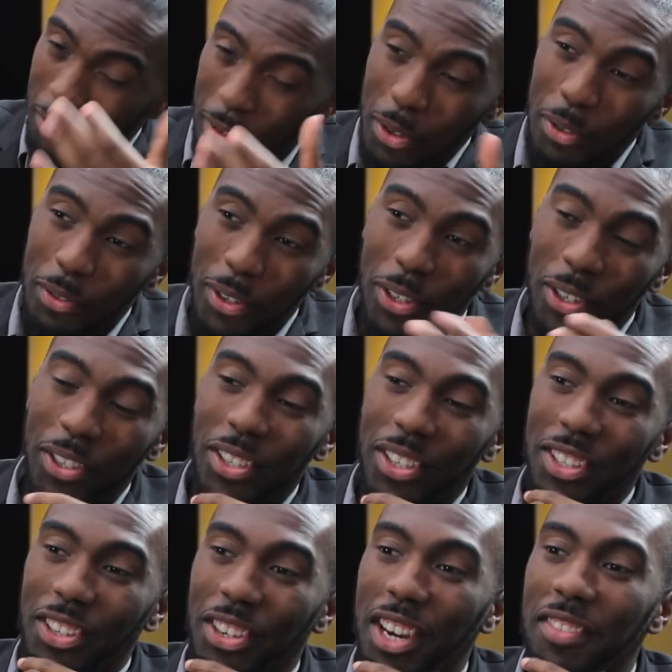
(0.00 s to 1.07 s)
a few of
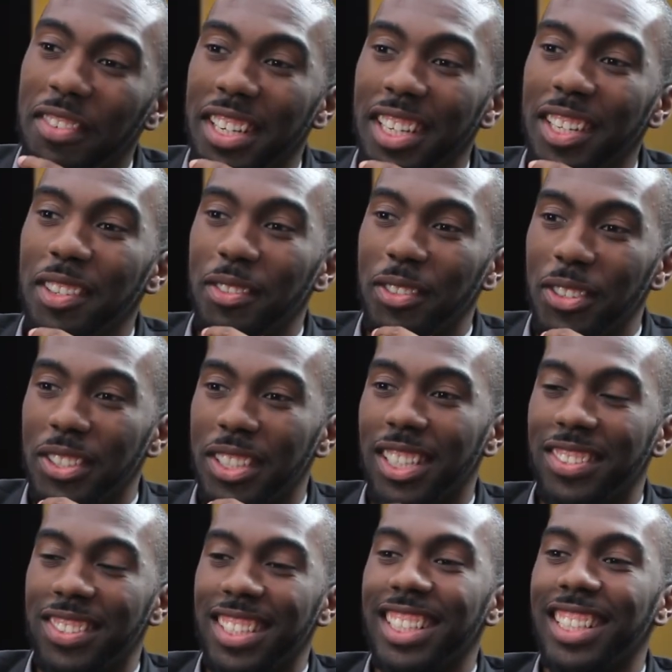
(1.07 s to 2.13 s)
your other interviews,
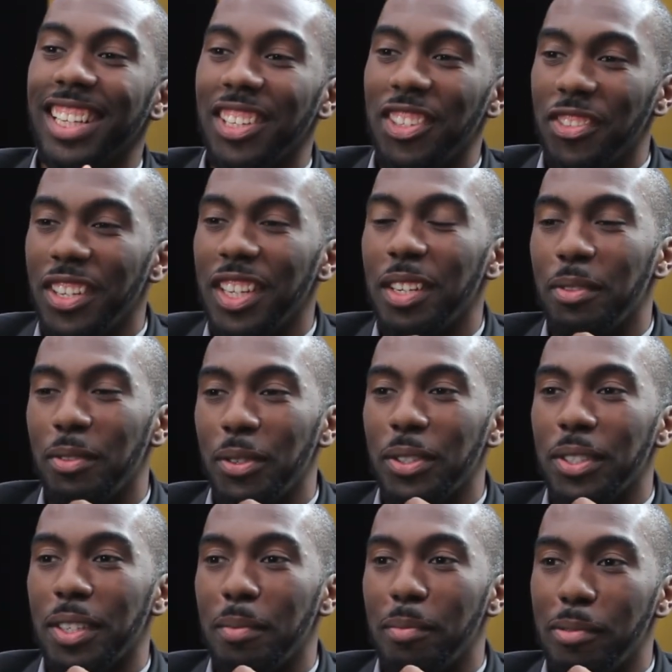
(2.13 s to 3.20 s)
and I've seen that you've
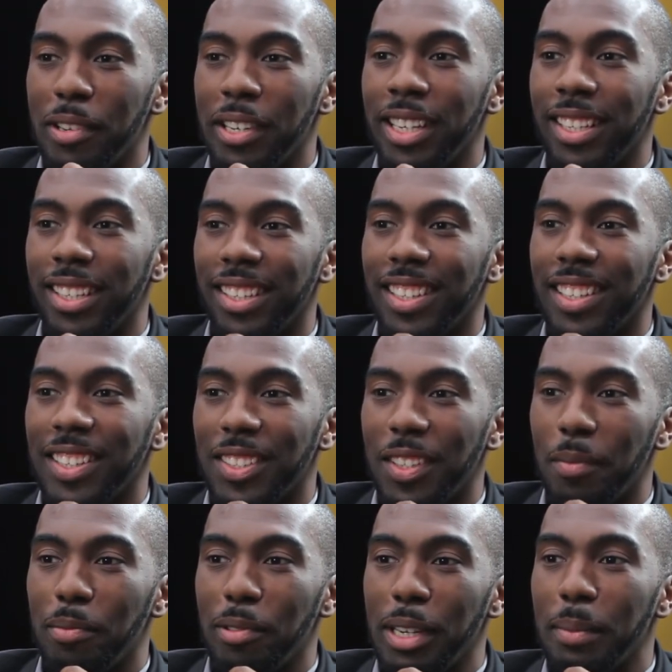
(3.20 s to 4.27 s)
interviewed some
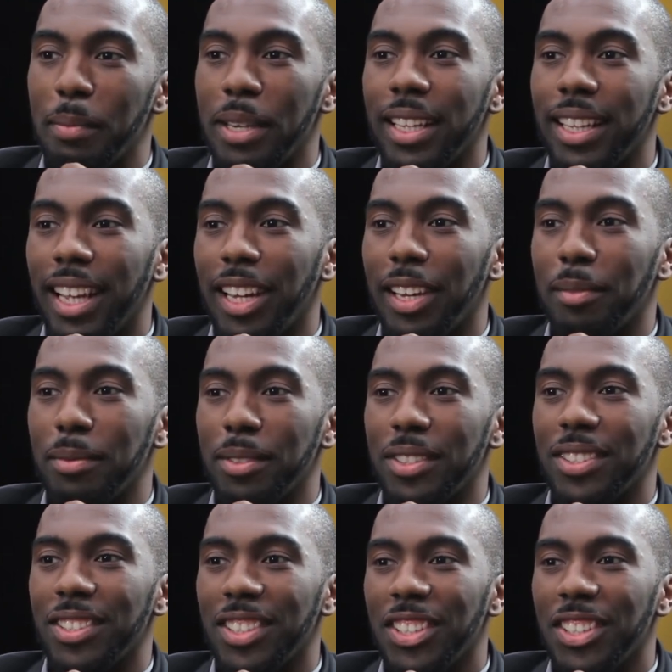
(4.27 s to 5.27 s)
pretty big names.